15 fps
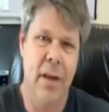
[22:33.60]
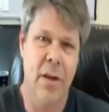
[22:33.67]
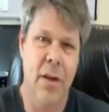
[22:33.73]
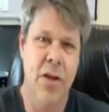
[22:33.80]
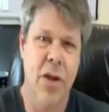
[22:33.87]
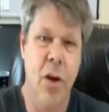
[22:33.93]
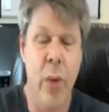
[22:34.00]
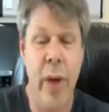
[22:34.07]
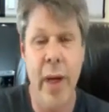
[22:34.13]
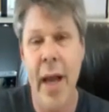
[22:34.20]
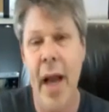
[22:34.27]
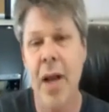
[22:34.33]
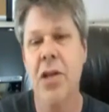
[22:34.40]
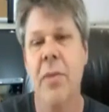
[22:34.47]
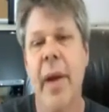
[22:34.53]
You know, so we
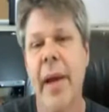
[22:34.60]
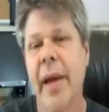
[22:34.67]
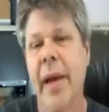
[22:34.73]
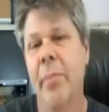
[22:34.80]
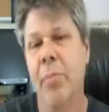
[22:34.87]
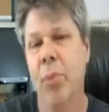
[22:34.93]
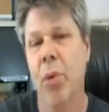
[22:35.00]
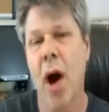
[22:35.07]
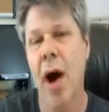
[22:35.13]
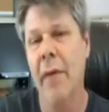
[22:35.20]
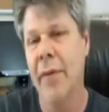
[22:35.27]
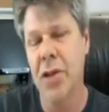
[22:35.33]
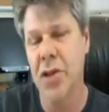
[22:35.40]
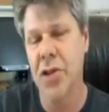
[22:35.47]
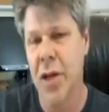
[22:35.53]
can actually make a
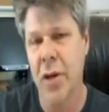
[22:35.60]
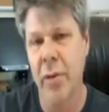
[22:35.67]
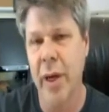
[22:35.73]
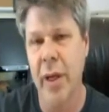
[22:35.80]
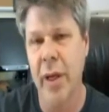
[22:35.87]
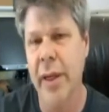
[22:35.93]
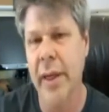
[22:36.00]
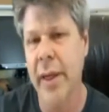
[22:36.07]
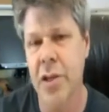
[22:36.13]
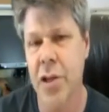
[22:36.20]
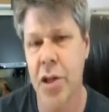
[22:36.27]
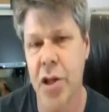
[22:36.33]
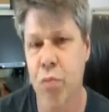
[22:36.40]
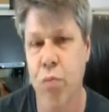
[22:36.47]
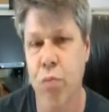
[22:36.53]
profit, generate
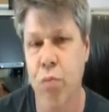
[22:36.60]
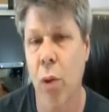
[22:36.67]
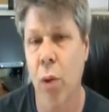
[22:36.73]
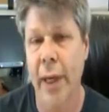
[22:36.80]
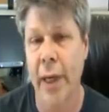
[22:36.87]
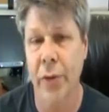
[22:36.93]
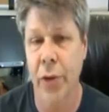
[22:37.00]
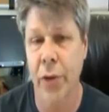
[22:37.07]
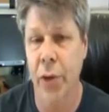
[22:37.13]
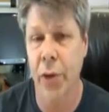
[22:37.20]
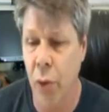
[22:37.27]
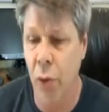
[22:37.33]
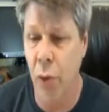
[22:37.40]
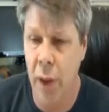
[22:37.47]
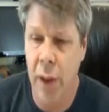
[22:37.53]
leads, and just blow it out the
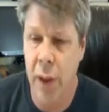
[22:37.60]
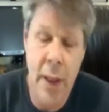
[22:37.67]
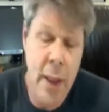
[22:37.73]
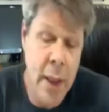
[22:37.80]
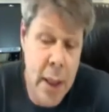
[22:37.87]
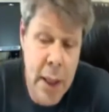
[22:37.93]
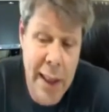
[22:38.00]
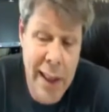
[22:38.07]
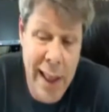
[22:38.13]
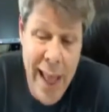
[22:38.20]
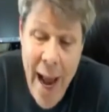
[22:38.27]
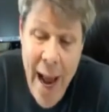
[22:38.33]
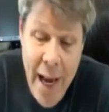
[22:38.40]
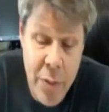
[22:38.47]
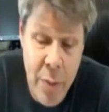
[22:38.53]
door.
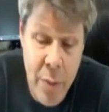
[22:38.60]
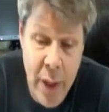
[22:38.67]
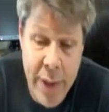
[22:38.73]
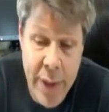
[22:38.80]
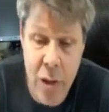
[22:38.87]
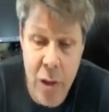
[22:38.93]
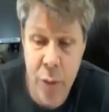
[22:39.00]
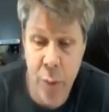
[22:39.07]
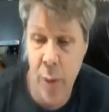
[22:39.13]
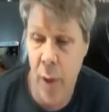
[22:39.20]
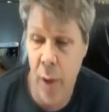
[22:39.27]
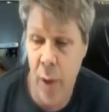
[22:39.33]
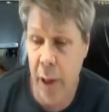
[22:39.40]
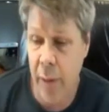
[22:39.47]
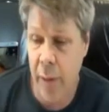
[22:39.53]
Last month, I was
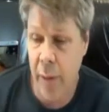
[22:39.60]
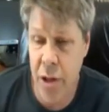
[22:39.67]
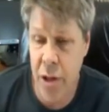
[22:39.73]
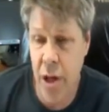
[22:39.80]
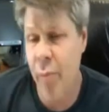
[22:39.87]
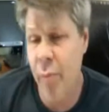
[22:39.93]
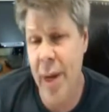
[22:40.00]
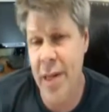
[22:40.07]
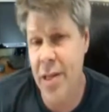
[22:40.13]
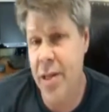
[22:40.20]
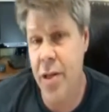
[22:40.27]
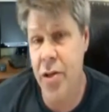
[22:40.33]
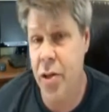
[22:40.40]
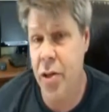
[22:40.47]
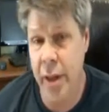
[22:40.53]
promoting Michelle
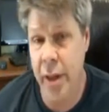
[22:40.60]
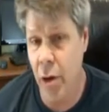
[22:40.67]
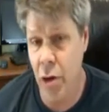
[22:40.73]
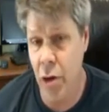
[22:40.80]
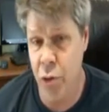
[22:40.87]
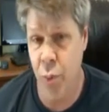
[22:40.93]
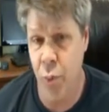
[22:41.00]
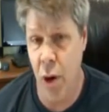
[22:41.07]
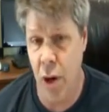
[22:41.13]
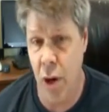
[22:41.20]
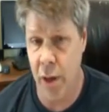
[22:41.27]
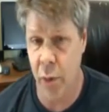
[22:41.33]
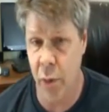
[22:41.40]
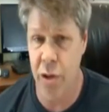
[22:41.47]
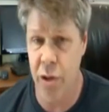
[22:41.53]
Pescosolido's
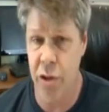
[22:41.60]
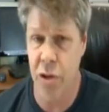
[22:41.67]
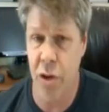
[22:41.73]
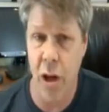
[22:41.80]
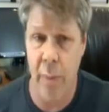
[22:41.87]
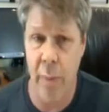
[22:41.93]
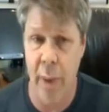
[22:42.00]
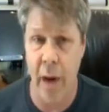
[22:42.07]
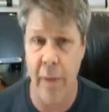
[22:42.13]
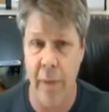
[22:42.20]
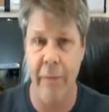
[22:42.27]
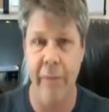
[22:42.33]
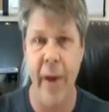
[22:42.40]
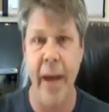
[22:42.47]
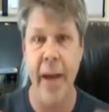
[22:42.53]
product, which is all
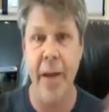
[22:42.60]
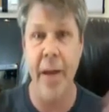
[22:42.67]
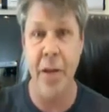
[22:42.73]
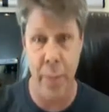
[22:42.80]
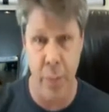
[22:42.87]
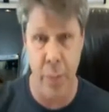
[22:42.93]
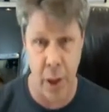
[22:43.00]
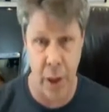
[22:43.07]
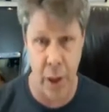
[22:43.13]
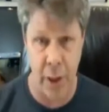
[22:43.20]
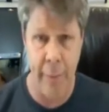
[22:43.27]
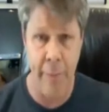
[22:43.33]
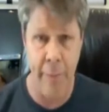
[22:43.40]
about Facebook.